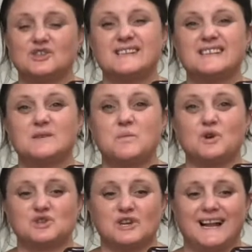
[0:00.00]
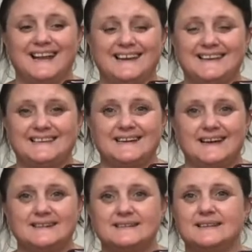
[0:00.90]
need to wash and clean it
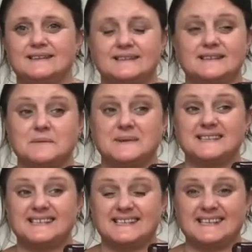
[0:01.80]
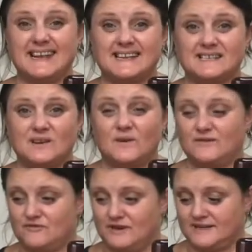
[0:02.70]
down, seeing as these have been sitting outside
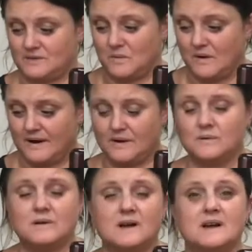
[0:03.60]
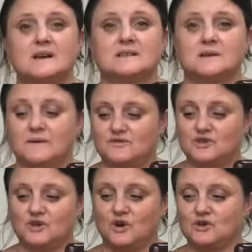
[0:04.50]
for a little while. So I've
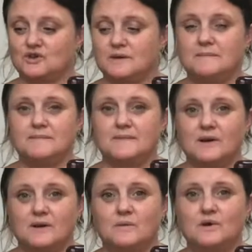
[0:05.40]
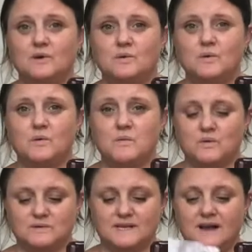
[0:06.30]
just got some lukewarm
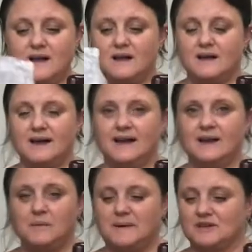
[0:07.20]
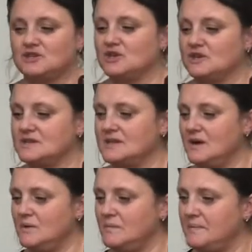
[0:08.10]
water, a little bit of sugar
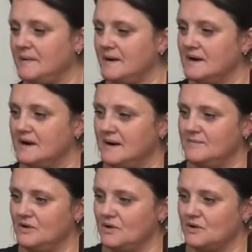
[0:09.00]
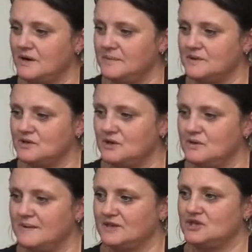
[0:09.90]
soap. I'm not going to put too
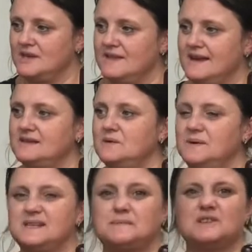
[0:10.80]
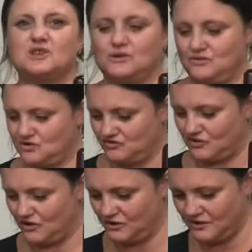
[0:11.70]
much in there, I don't want it to be too
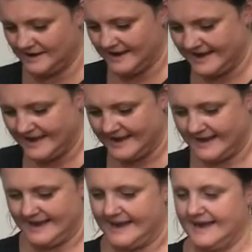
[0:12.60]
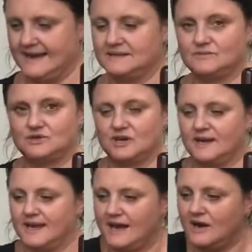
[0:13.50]
strong. And I'm just going
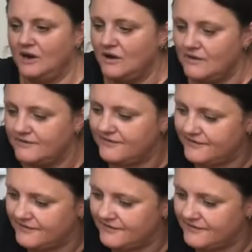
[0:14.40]
to get a cloth,